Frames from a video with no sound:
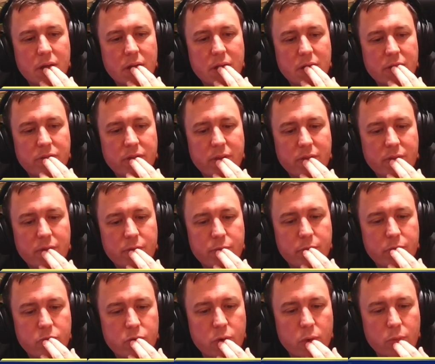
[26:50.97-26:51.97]
So even if we
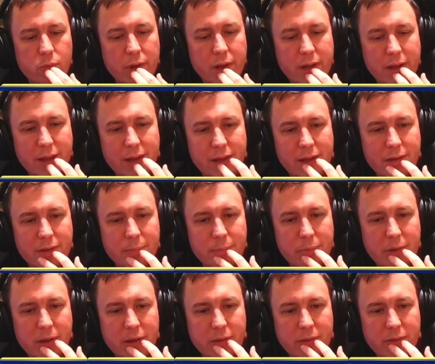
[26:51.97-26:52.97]
draw a red land and
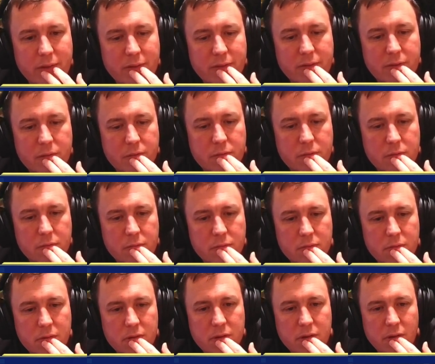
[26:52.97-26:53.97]
play this,
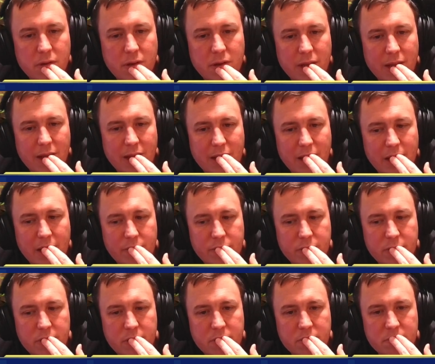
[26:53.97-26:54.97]
it's only
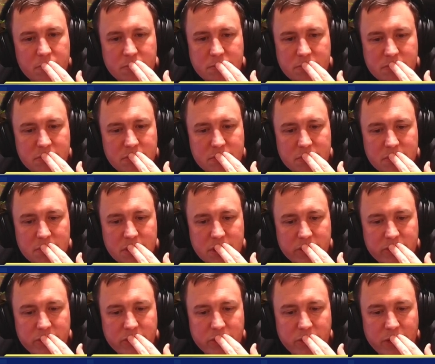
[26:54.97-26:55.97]
11. That's
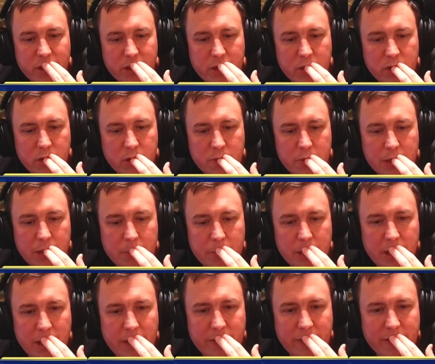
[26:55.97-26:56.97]
not that good. We could
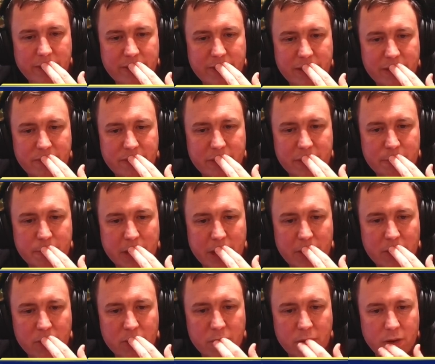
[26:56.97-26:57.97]
play this, give this battle
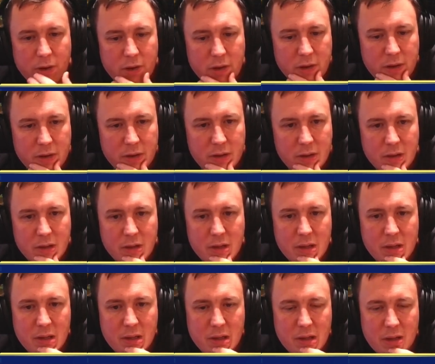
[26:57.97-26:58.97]
cry.
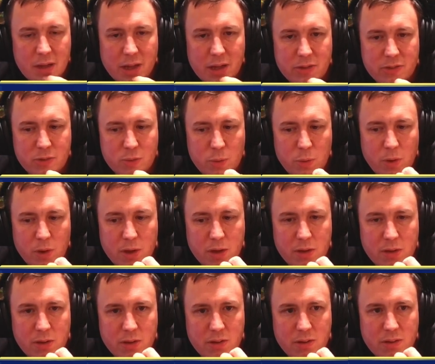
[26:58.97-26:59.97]
That's quite
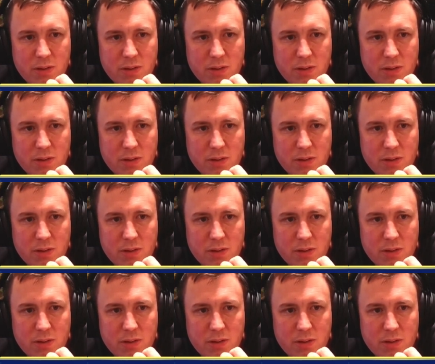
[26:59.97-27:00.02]
good.